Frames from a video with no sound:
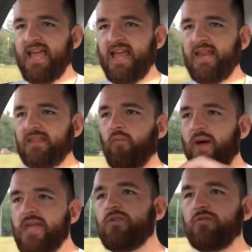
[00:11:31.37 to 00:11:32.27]
and the
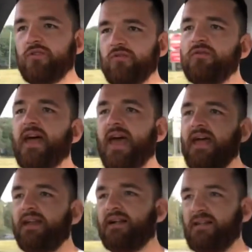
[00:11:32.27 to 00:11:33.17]
way you do that,